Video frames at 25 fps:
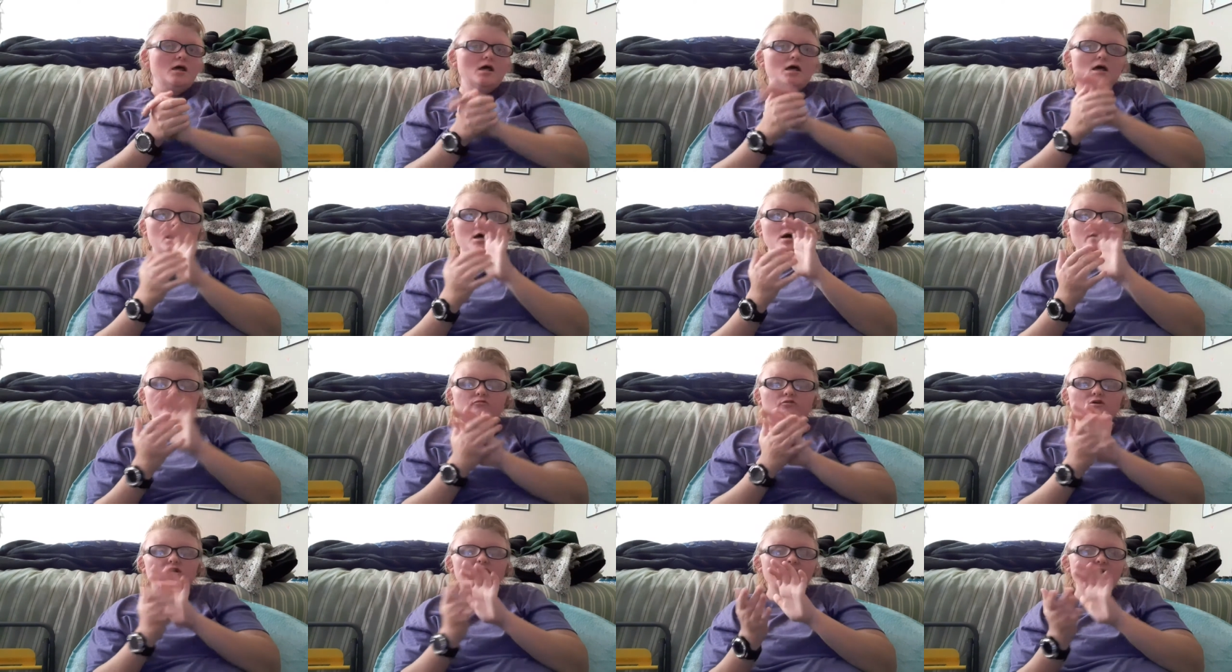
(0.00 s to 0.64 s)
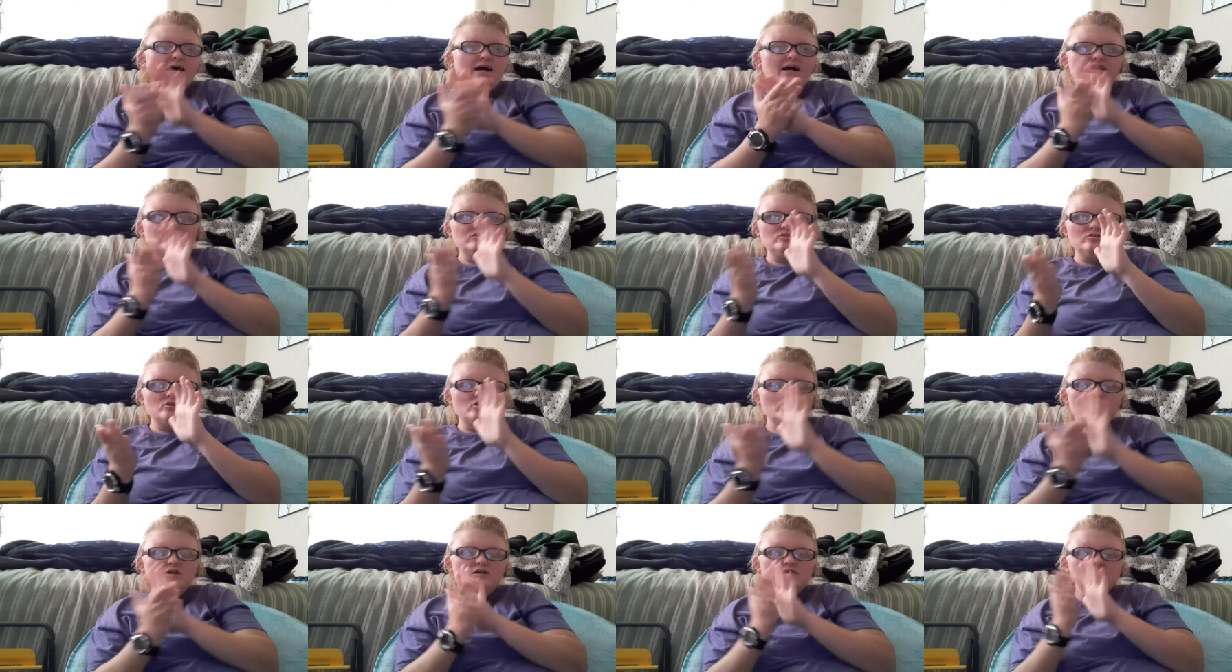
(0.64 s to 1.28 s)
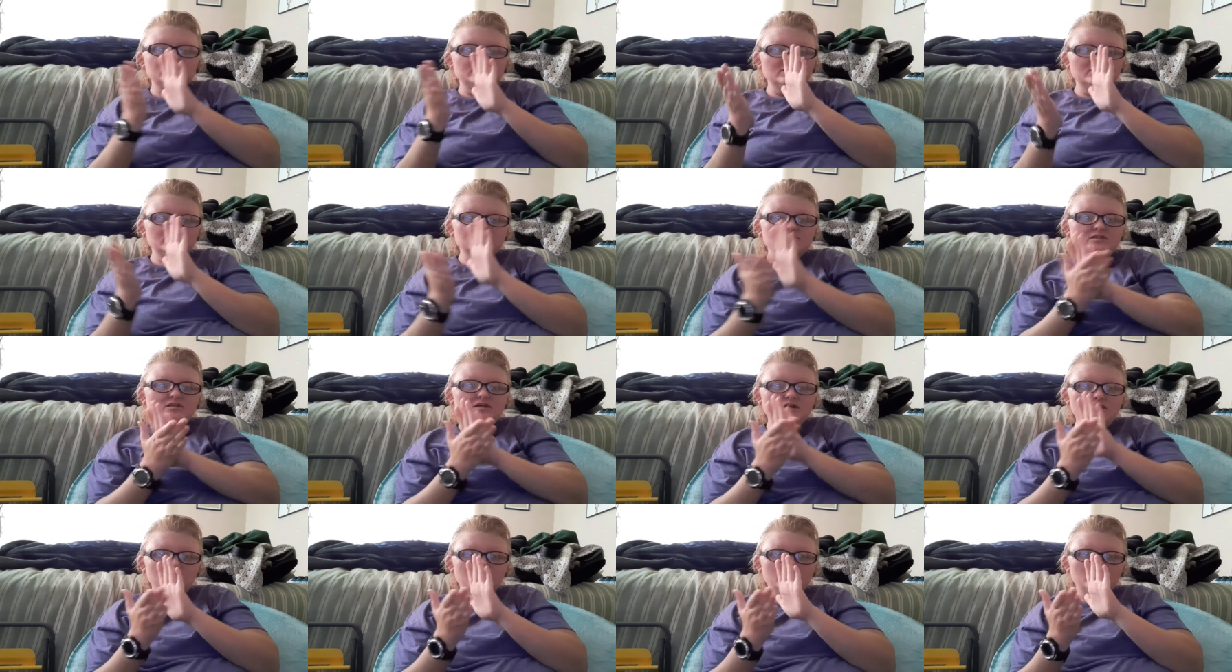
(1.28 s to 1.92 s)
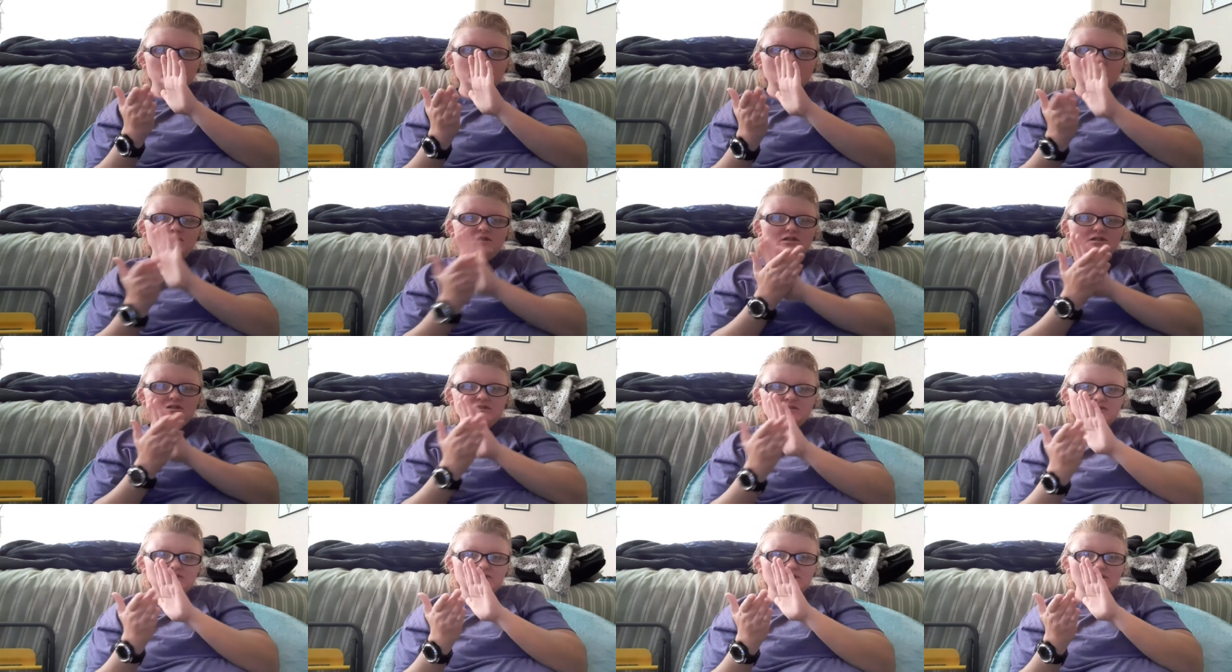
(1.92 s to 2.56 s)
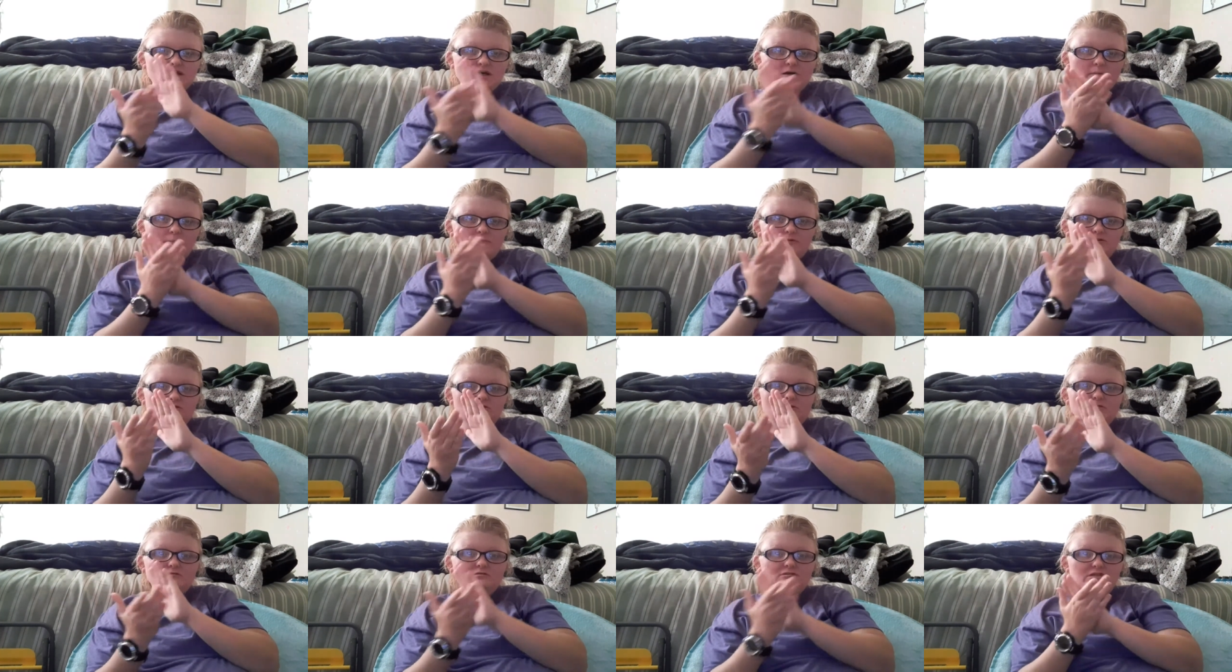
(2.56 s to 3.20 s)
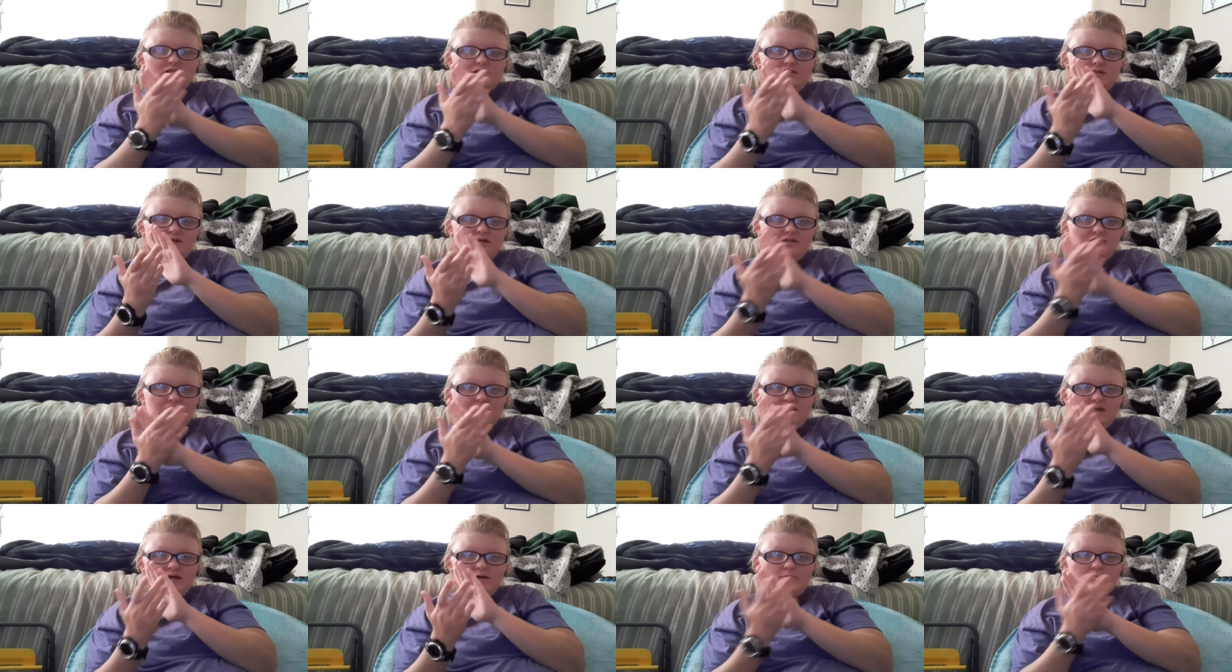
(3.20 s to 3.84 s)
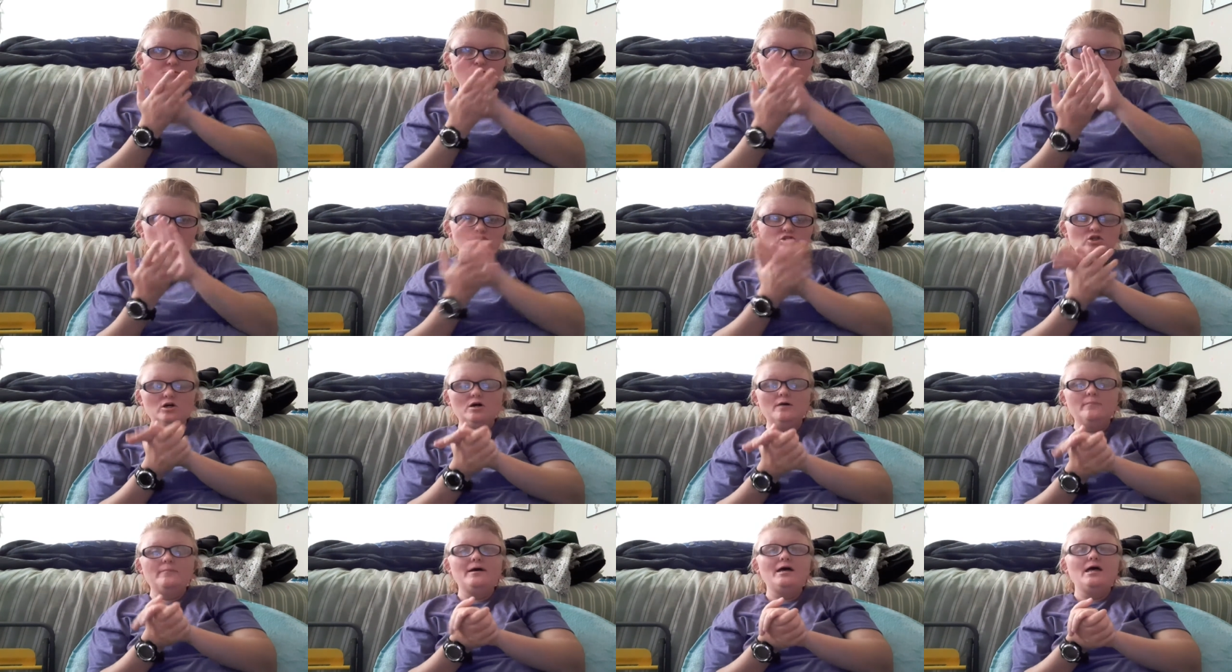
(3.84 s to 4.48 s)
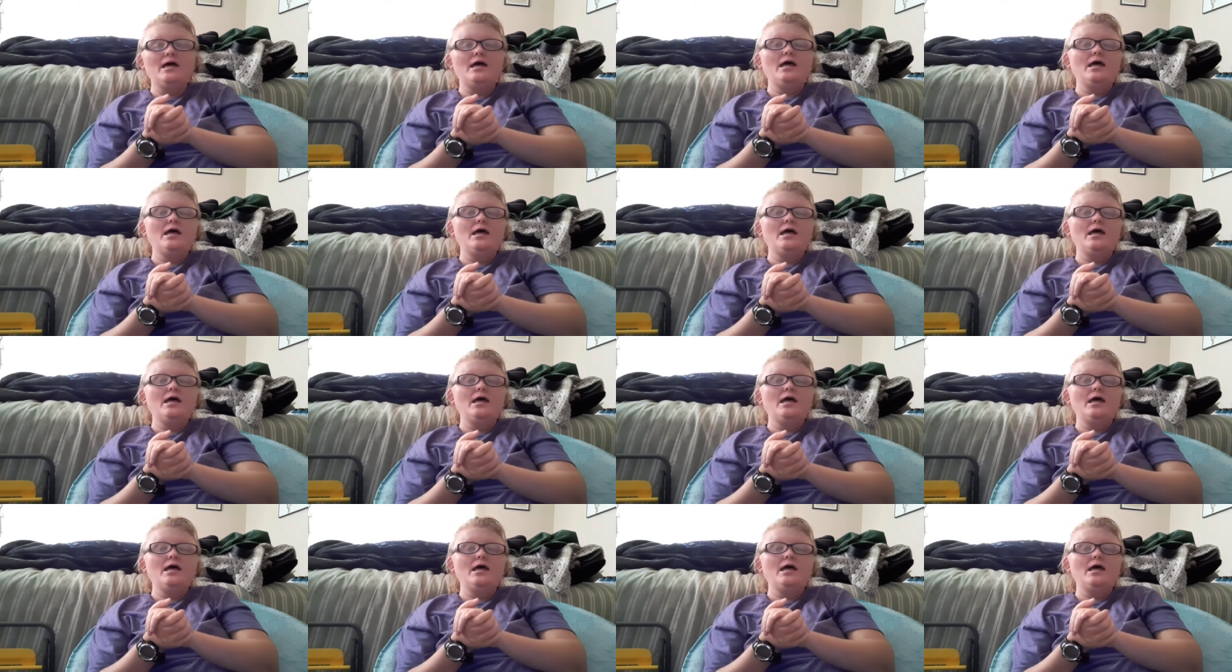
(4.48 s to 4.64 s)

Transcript: Every actor in Discovery this episode did a damn good job.